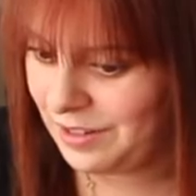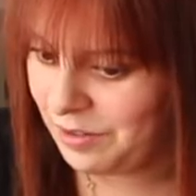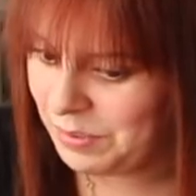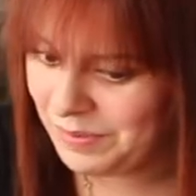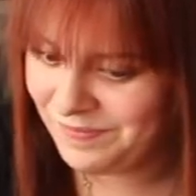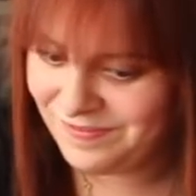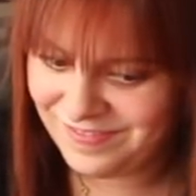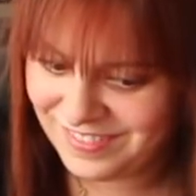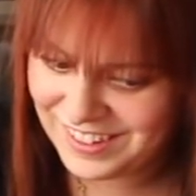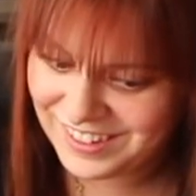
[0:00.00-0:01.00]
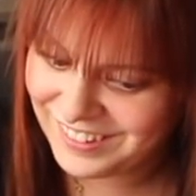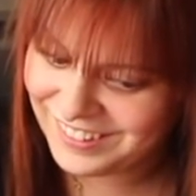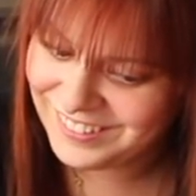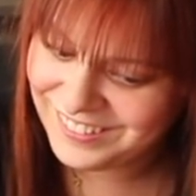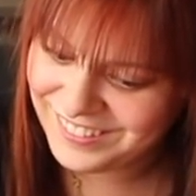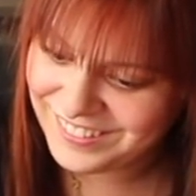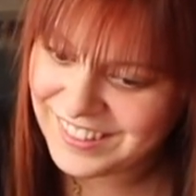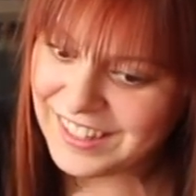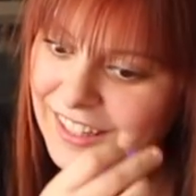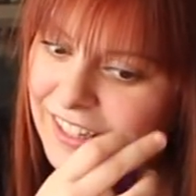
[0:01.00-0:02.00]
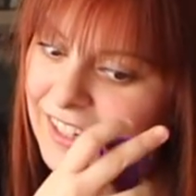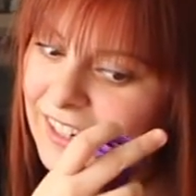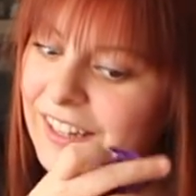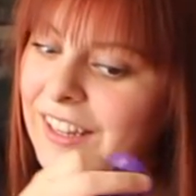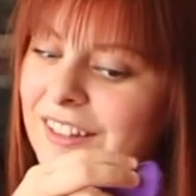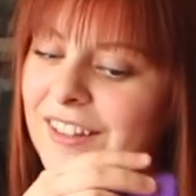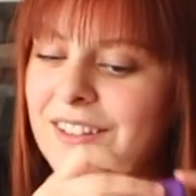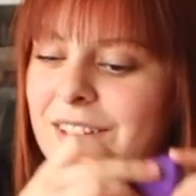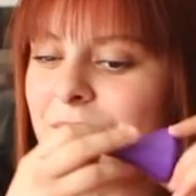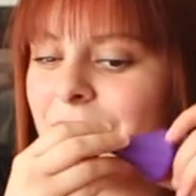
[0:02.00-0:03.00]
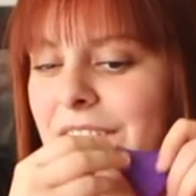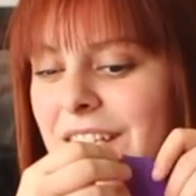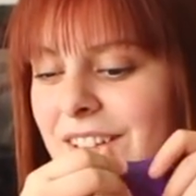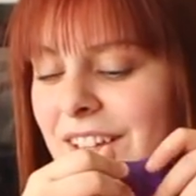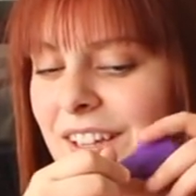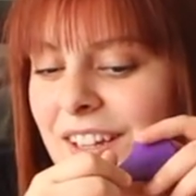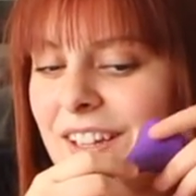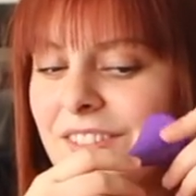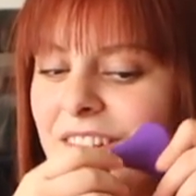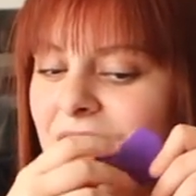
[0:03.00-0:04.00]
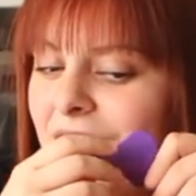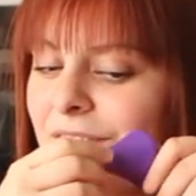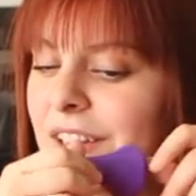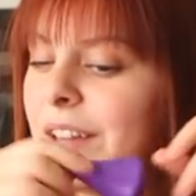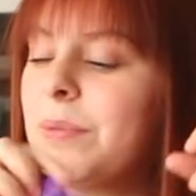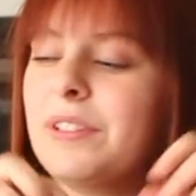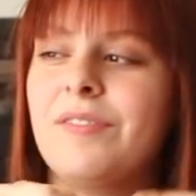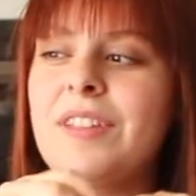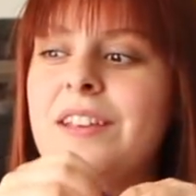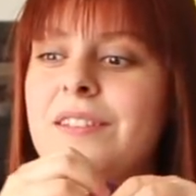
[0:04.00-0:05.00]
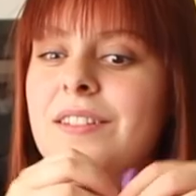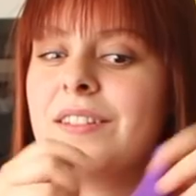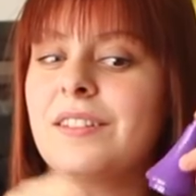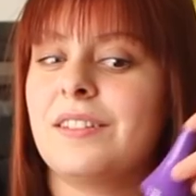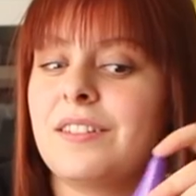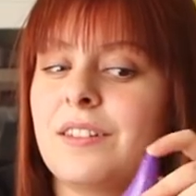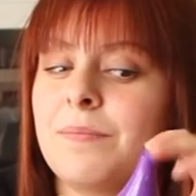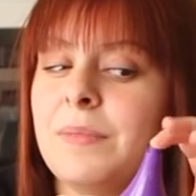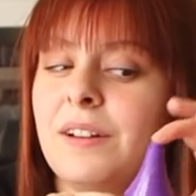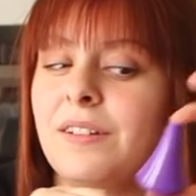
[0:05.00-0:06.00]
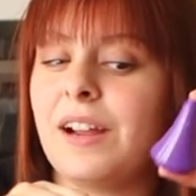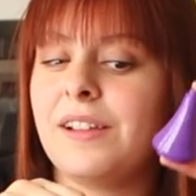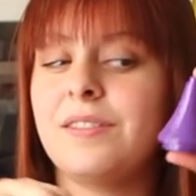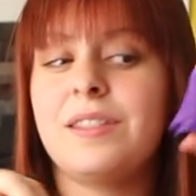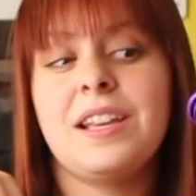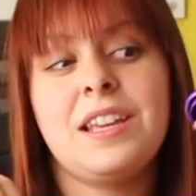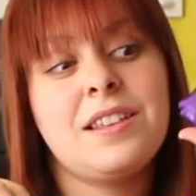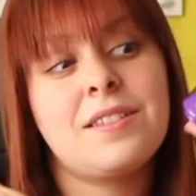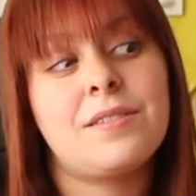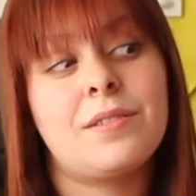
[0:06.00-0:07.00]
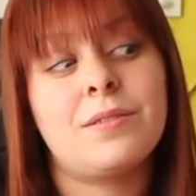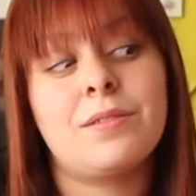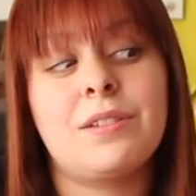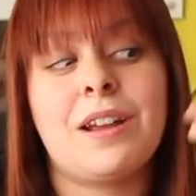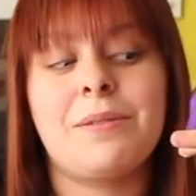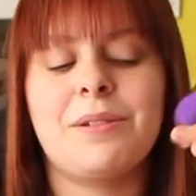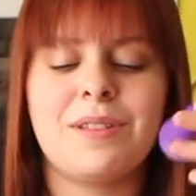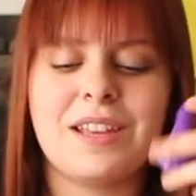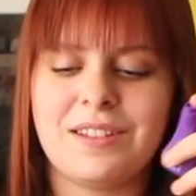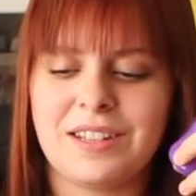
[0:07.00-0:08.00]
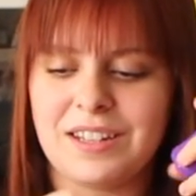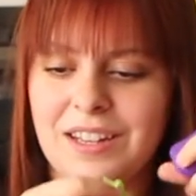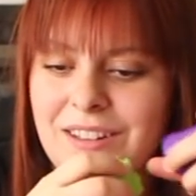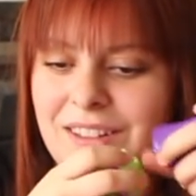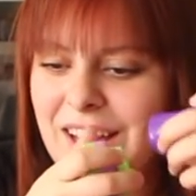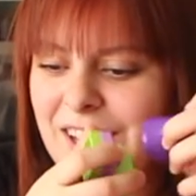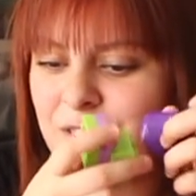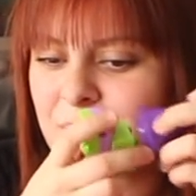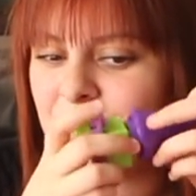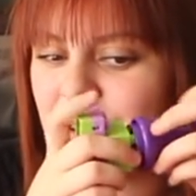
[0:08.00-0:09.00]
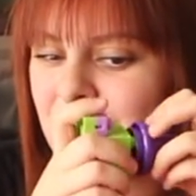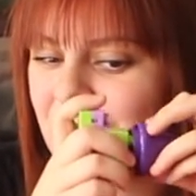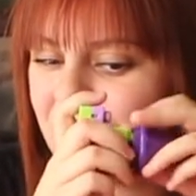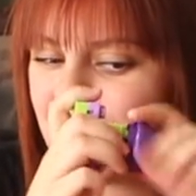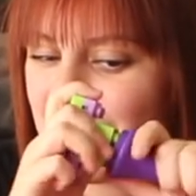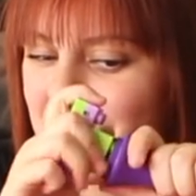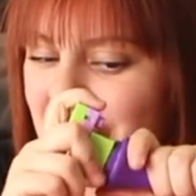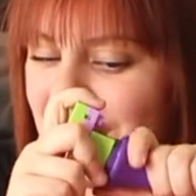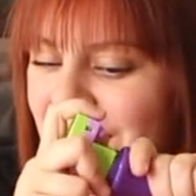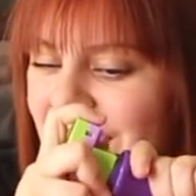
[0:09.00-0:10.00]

nope, not at all. And this is funny because I, I actually have a couple of these minaret thingies or tower thingies in, in actual Duplo form.